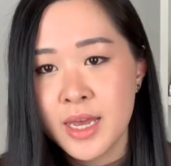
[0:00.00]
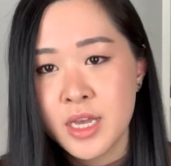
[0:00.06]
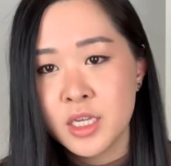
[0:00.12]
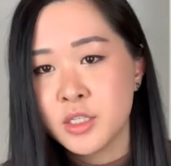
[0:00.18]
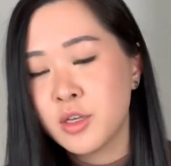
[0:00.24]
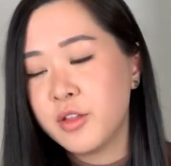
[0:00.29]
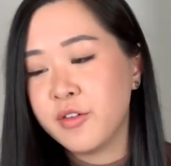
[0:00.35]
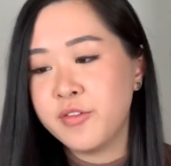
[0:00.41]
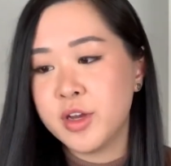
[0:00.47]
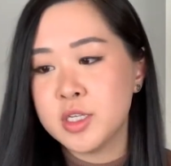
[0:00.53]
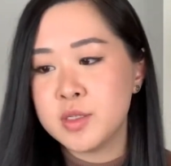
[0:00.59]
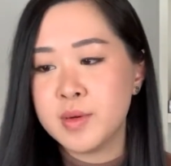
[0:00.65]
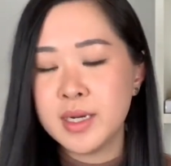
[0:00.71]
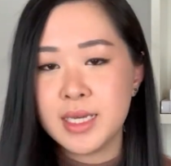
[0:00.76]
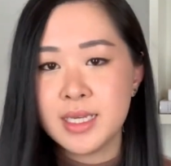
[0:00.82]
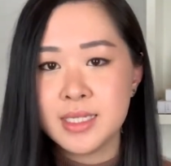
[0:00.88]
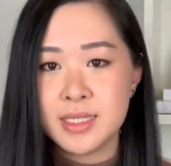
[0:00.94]
So the first
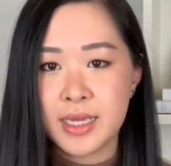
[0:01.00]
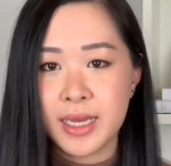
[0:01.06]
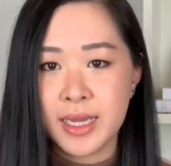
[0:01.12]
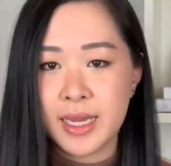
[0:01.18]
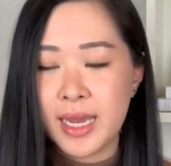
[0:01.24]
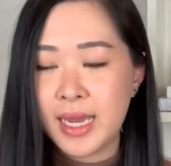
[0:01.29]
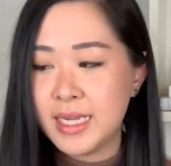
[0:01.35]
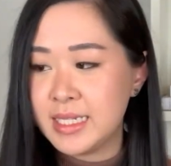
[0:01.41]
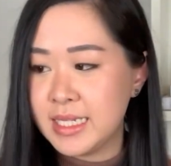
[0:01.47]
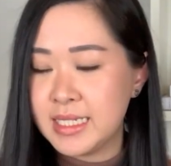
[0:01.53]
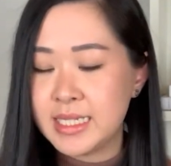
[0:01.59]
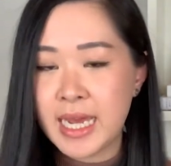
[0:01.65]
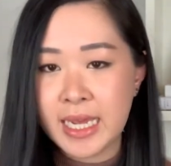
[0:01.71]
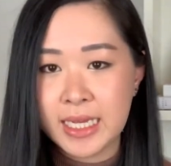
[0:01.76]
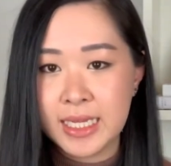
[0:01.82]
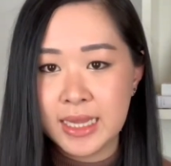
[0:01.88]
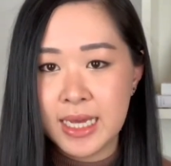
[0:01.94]
one is like a
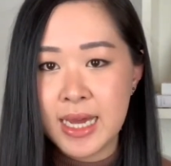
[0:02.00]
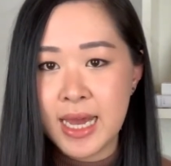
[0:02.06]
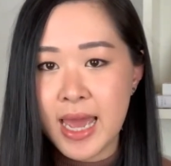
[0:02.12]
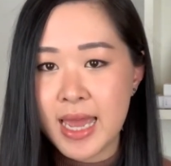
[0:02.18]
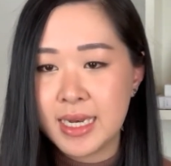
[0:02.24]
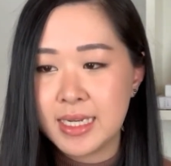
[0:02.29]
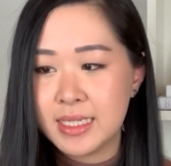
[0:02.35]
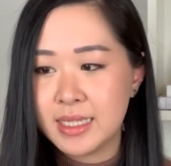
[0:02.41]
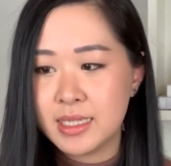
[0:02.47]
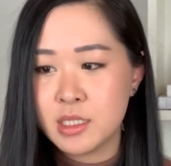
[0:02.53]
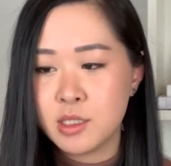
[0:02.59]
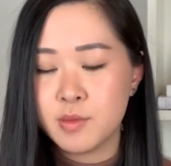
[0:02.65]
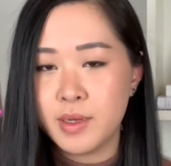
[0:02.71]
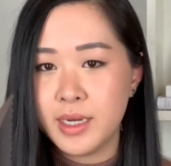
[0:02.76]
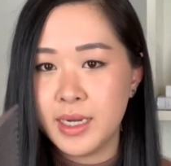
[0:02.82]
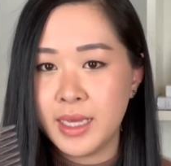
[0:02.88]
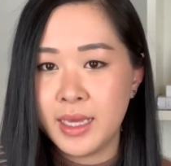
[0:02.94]
detangler, and this
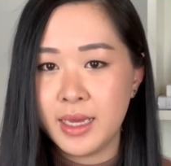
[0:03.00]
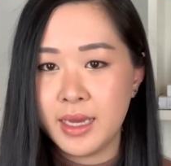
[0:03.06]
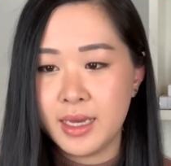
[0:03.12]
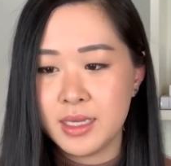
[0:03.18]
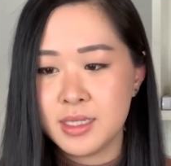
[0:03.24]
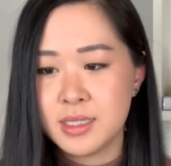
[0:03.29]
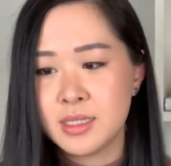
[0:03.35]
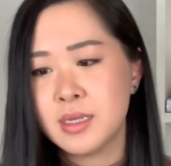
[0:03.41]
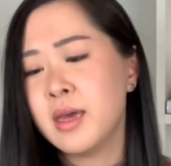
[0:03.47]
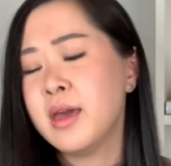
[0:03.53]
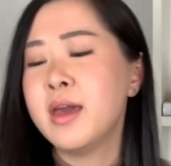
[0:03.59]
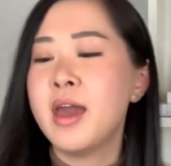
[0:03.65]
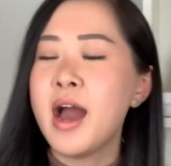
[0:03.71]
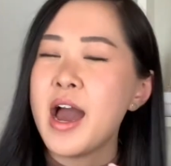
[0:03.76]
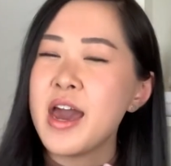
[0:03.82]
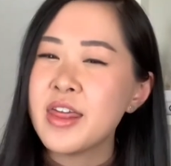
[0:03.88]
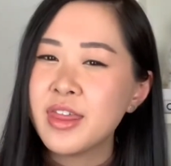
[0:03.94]
one here is,
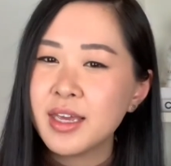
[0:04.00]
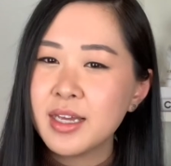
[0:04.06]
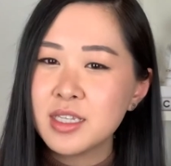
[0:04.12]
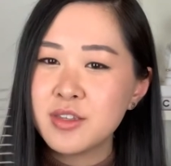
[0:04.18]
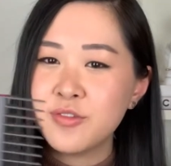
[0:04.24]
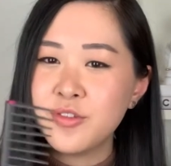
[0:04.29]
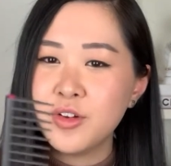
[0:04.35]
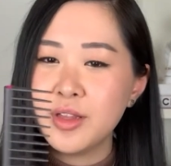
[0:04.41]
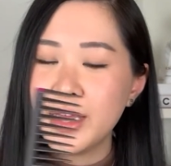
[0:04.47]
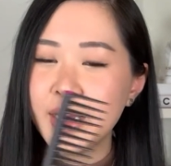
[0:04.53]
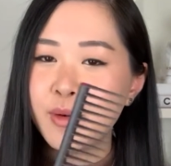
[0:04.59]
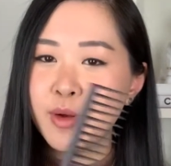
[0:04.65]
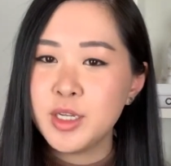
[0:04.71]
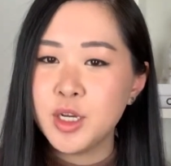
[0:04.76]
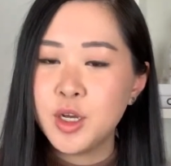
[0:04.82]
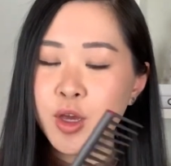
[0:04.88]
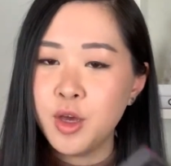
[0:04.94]
I think it's for like
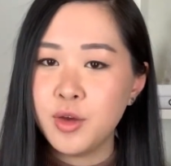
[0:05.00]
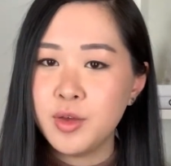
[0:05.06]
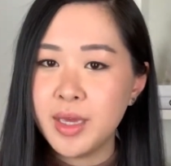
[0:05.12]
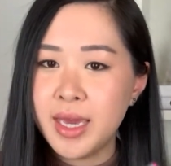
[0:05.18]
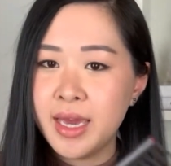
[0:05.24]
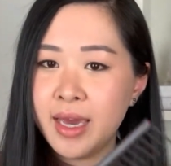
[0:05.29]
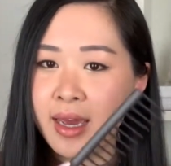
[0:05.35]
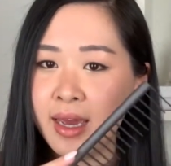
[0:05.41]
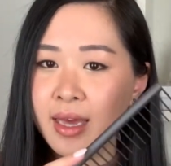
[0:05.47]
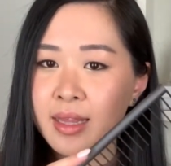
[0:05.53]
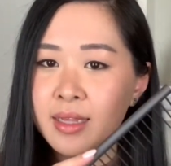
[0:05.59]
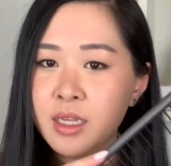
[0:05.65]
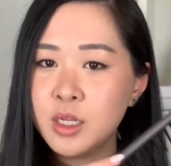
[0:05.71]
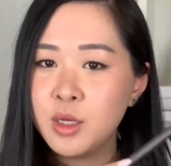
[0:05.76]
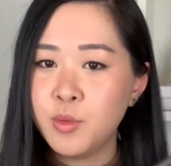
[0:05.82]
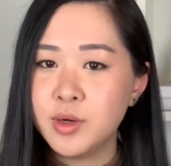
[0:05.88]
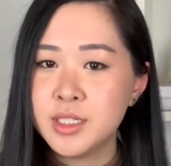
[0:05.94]
when you curl your hair and
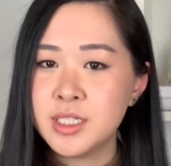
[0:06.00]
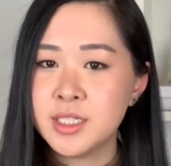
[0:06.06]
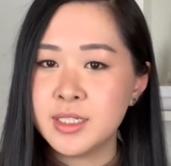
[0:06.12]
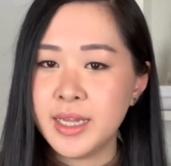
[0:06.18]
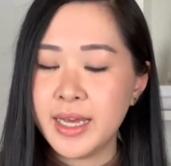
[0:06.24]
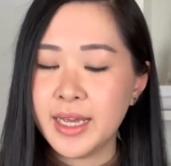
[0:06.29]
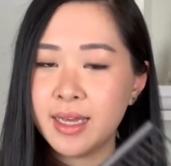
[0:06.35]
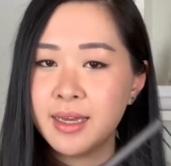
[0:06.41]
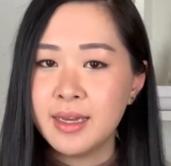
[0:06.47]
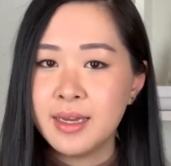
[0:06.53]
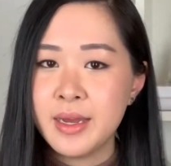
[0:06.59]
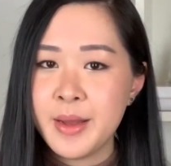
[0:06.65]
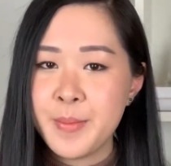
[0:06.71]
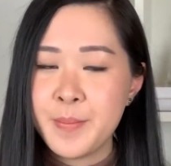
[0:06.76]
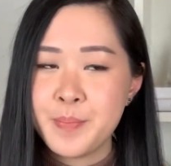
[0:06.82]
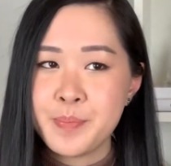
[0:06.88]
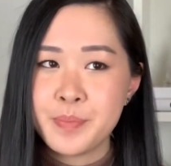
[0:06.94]
then you want to like
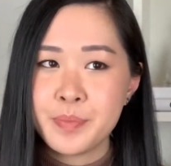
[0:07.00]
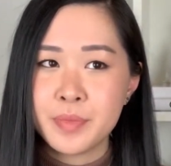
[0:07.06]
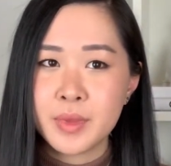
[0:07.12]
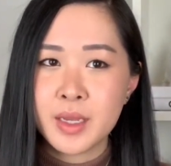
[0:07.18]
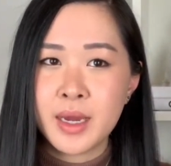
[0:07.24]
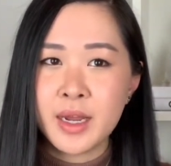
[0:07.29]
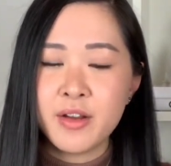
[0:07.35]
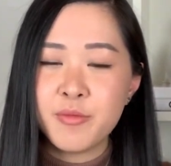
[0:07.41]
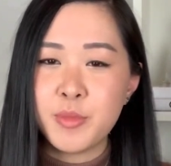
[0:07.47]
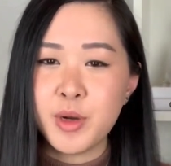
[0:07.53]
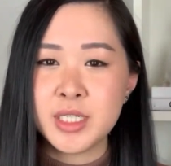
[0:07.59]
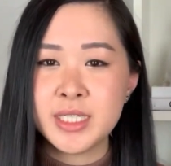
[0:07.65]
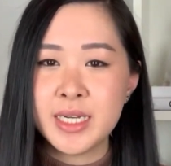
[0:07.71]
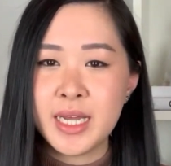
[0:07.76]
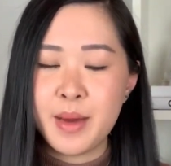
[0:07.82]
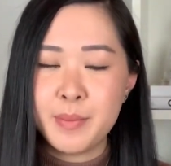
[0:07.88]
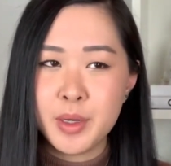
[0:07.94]
kind of brush
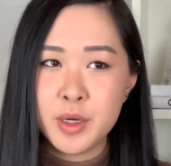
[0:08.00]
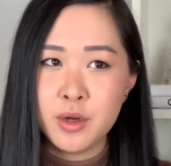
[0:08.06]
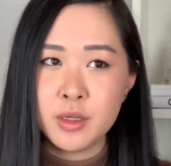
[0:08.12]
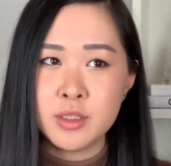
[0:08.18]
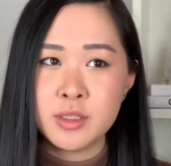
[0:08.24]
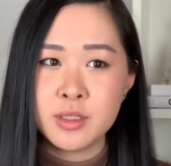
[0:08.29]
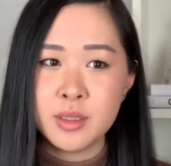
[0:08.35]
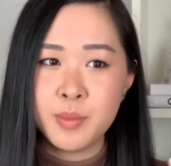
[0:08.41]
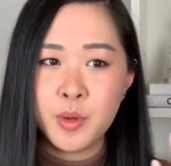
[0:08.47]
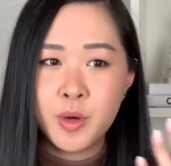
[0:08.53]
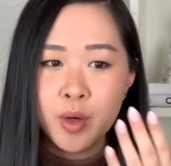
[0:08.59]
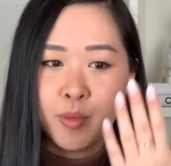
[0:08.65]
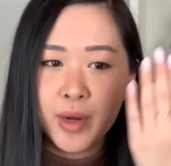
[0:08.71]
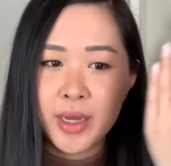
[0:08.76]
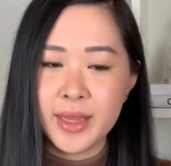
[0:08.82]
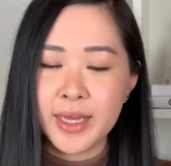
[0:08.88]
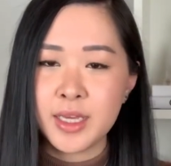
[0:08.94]
it out, but not to the point
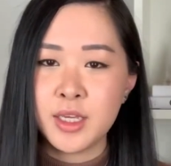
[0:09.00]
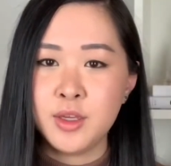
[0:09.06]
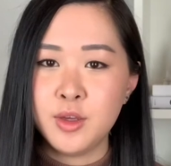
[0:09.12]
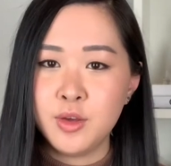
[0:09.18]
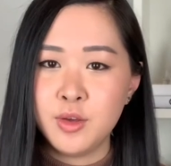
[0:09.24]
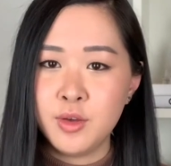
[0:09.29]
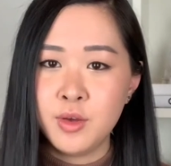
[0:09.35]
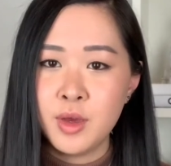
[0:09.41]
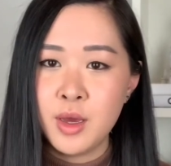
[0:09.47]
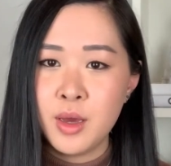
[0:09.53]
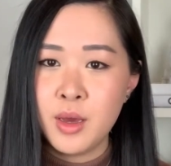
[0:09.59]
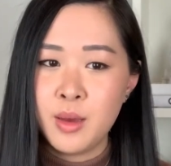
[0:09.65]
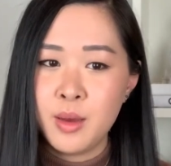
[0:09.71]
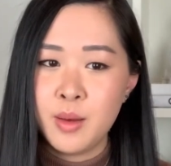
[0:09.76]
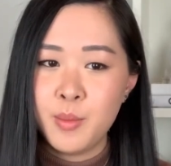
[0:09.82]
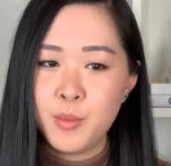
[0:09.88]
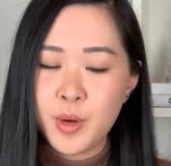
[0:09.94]
where like you
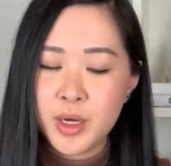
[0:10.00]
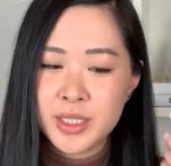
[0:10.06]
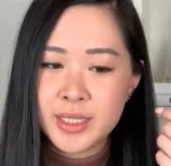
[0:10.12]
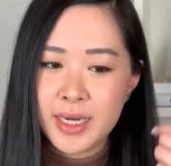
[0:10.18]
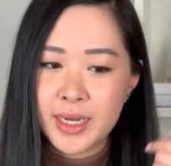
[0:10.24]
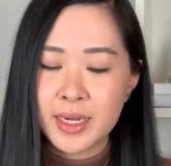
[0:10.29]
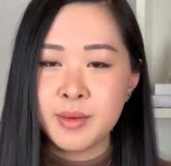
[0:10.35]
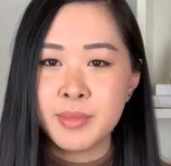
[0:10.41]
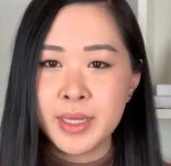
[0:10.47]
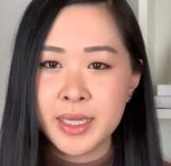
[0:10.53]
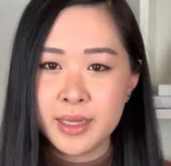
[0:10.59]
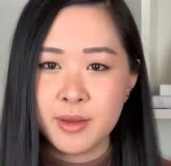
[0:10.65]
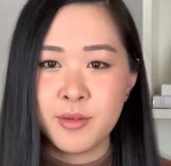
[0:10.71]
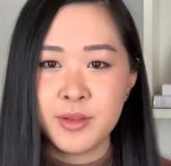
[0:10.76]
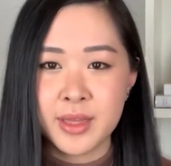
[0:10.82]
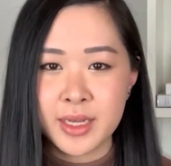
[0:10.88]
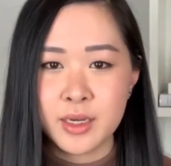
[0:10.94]
brush it out completely
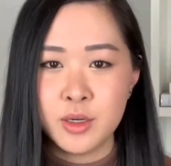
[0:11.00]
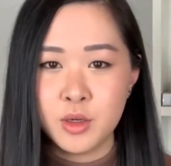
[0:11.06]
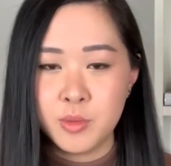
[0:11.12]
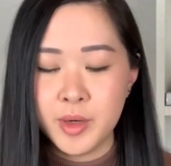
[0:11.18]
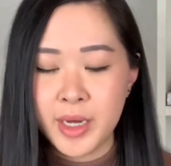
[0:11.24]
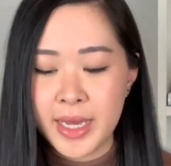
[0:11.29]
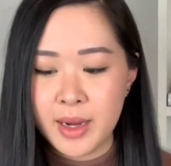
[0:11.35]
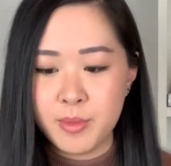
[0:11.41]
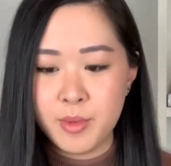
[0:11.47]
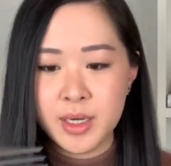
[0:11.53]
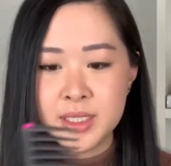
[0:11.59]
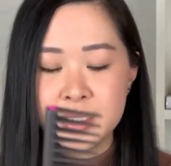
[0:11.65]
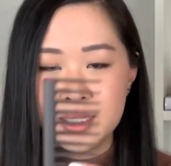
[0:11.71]
with like a normal hairbrush.